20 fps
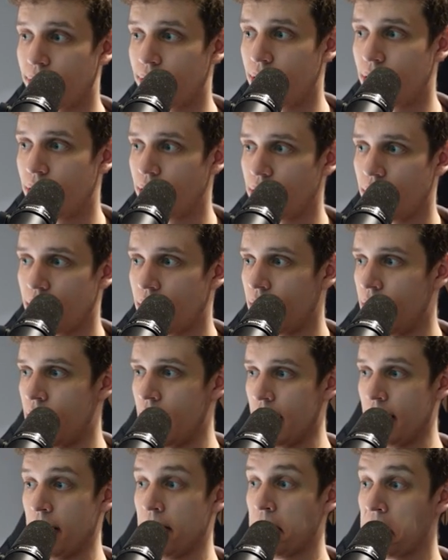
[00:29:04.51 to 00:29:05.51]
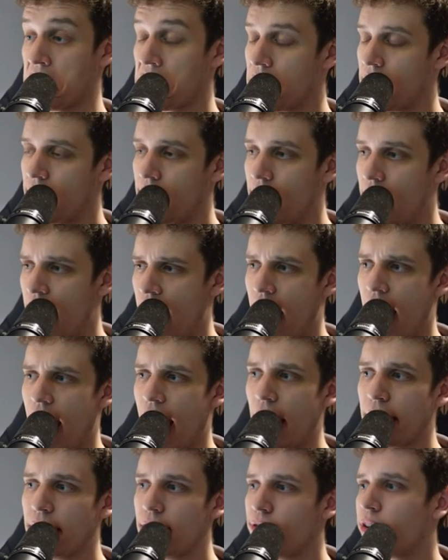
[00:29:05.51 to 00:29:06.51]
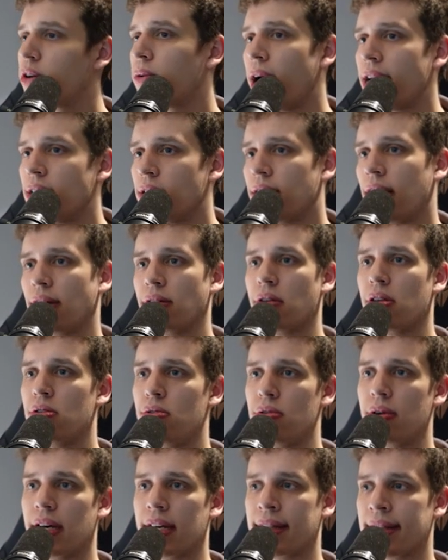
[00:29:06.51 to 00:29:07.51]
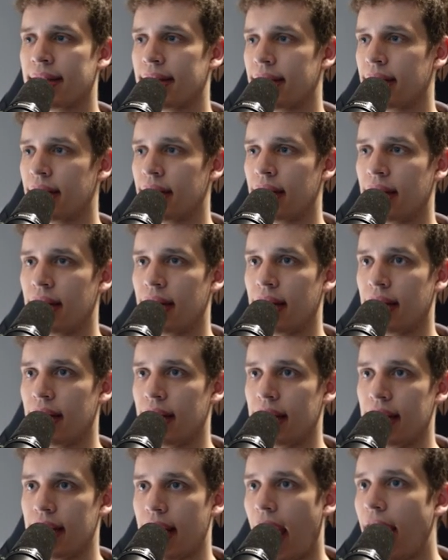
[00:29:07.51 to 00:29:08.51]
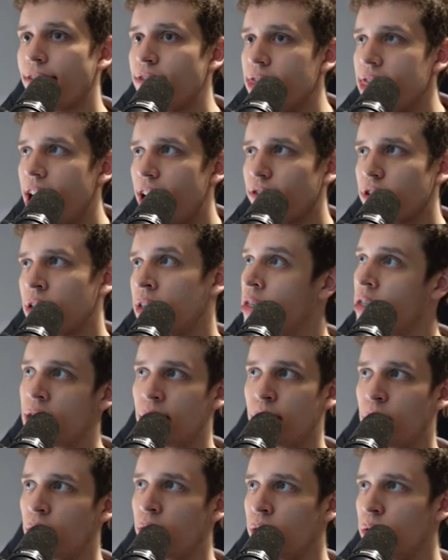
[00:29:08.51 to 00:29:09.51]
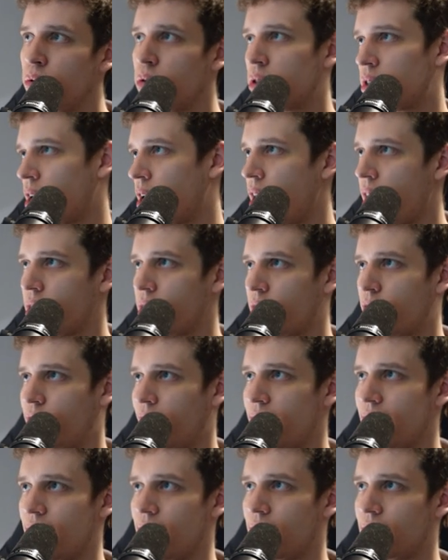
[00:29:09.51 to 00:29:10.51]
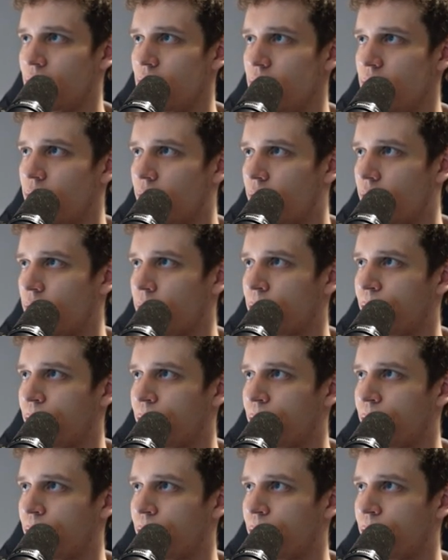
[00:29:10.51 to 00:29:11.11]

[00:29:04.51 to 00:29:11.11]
You know, it's like, I don't even quite know how to do it. I've never seen someone lose to landed Vikings either.